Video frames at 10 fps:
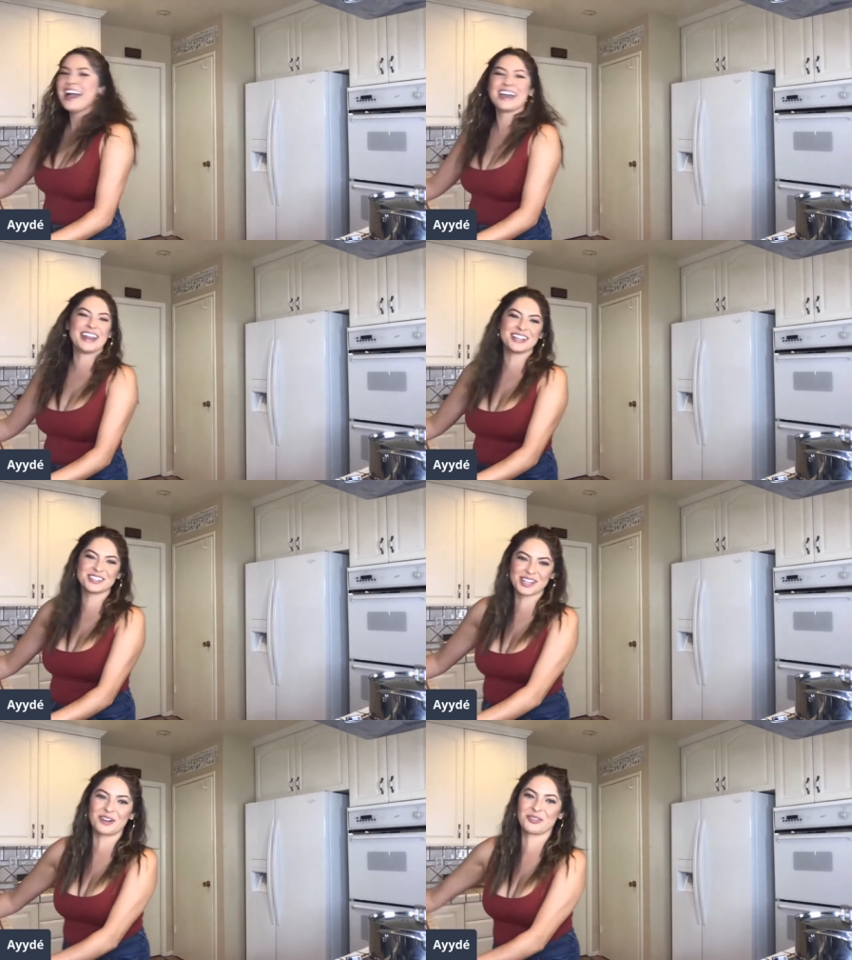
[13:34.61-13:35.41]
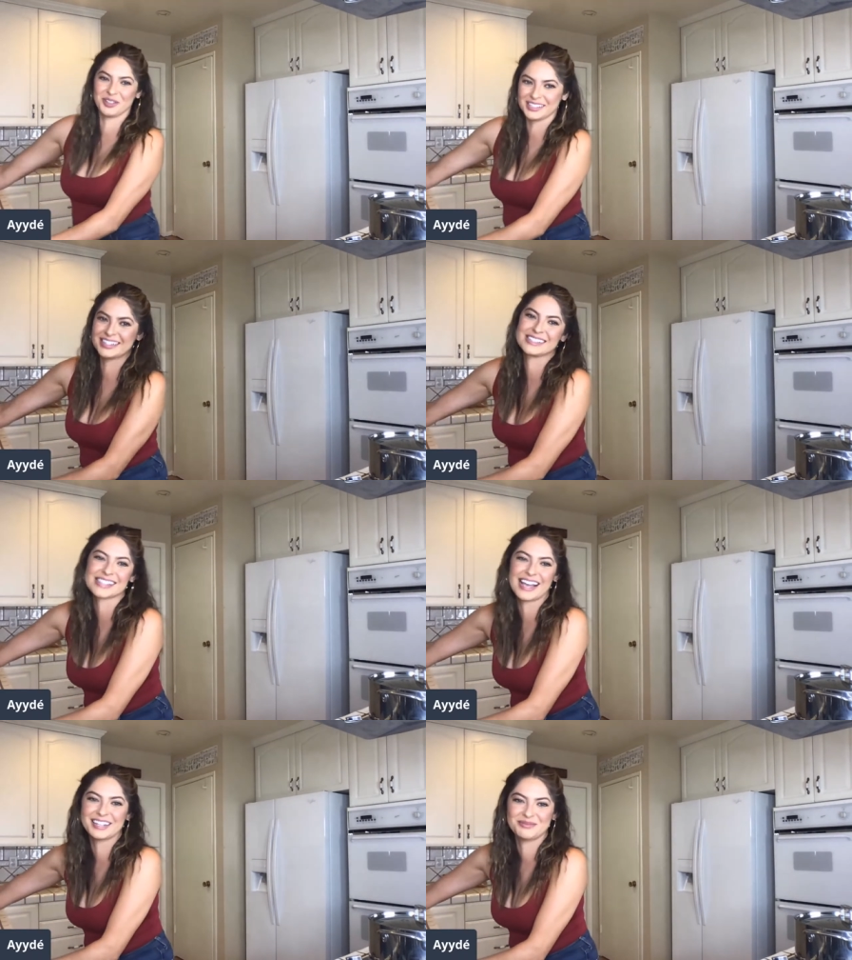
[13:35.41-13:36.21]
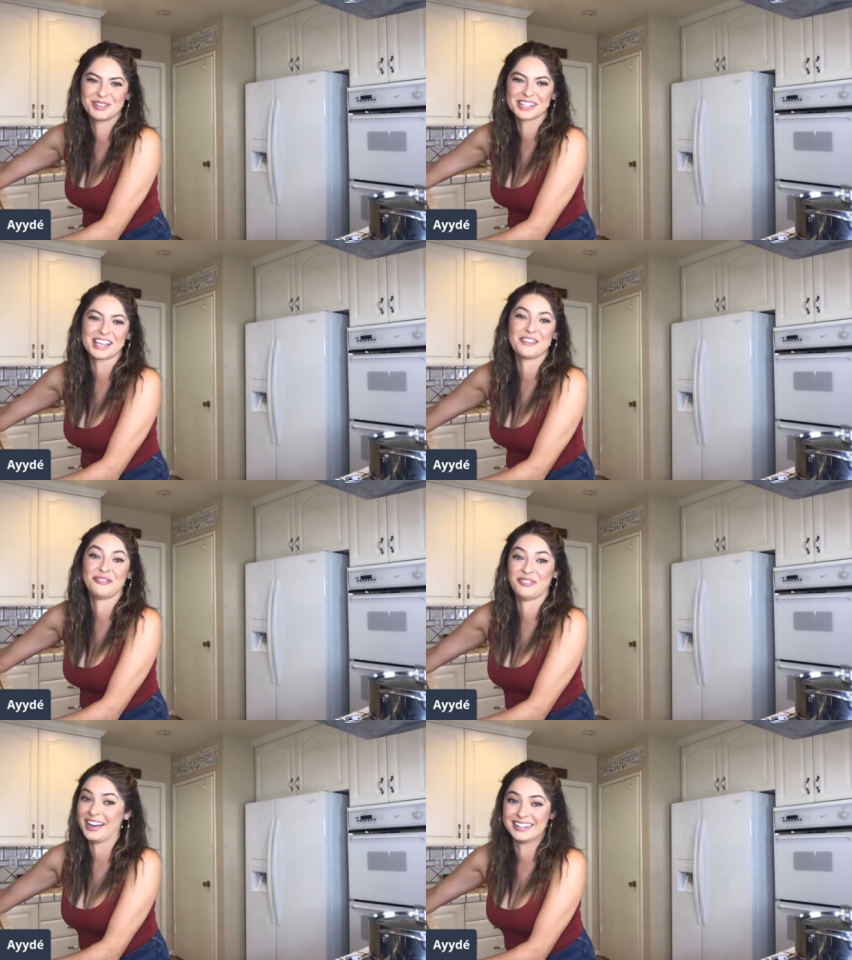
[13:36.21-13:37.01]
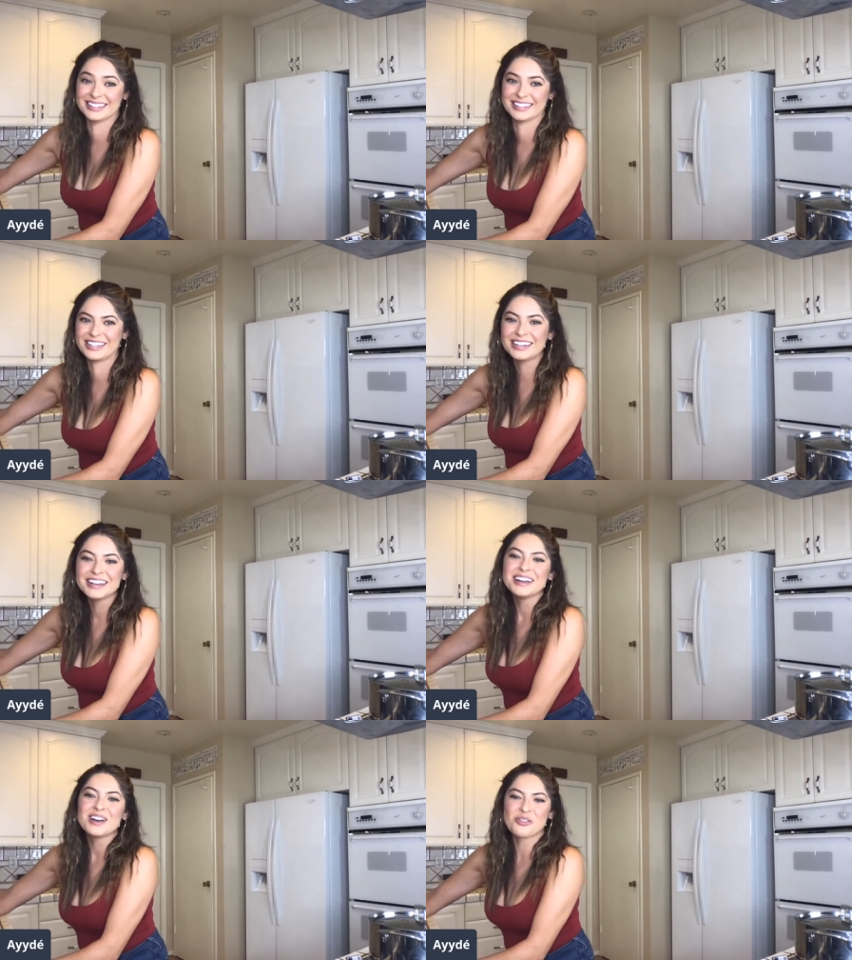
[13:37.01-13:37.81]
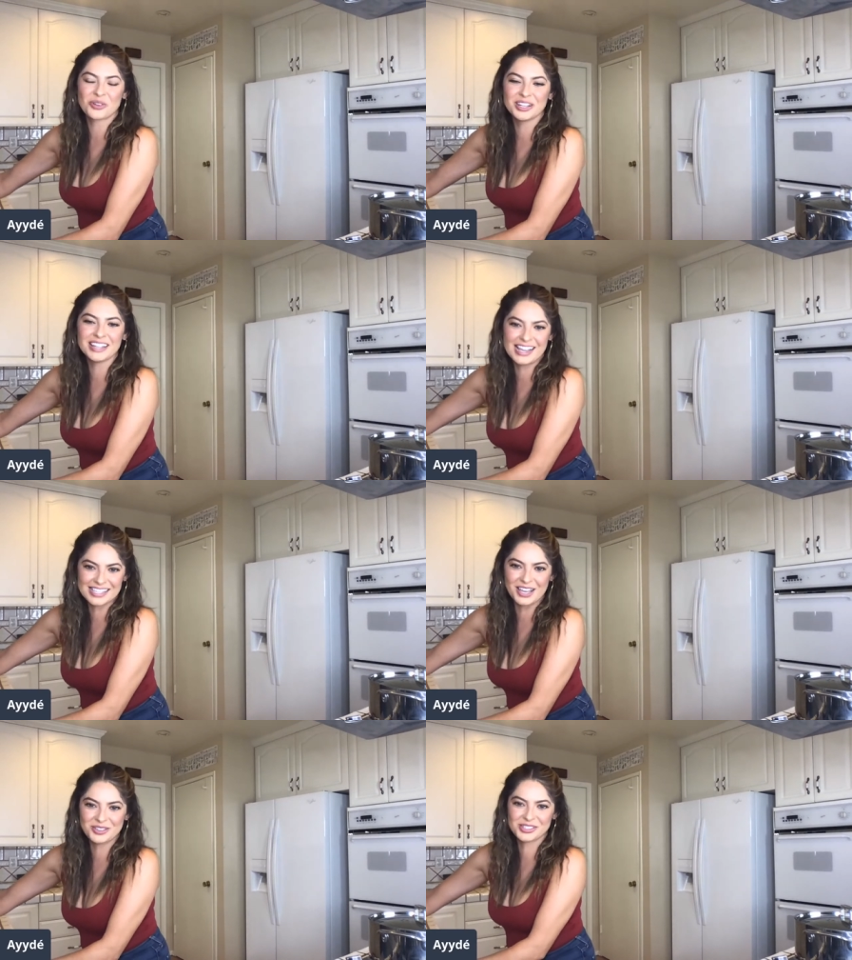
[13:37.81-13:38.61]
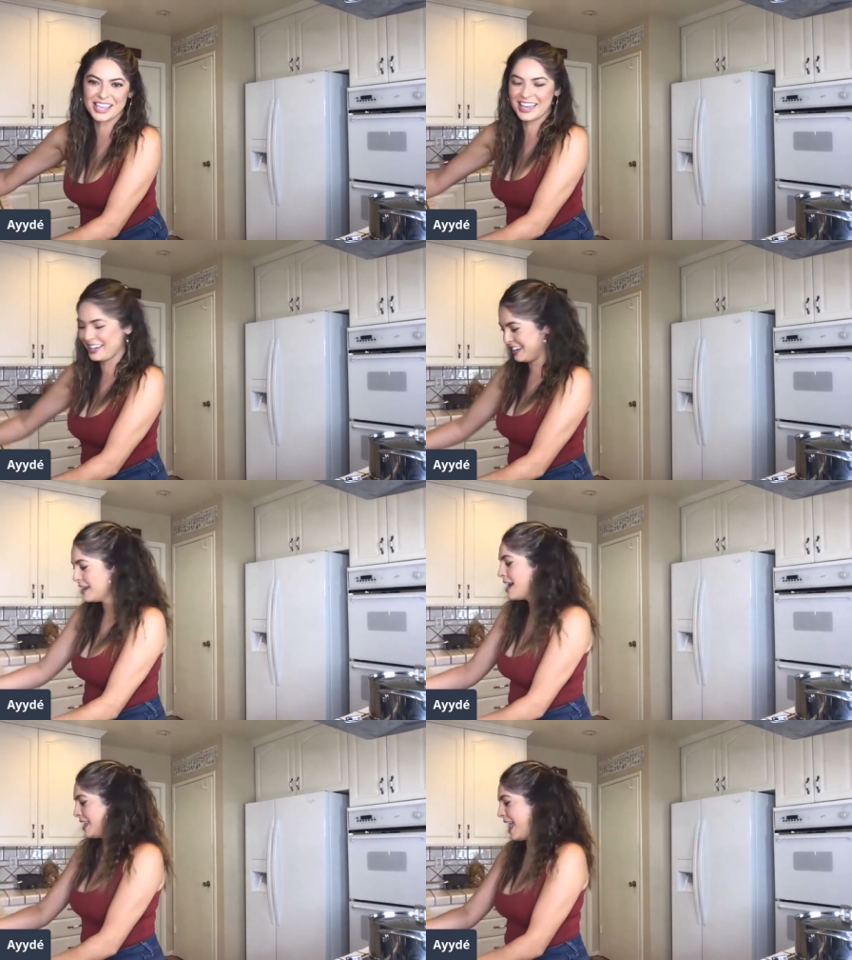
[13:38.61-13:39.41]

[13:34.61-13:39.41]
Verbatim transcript: And I just got really excited because I finally realized how you say it.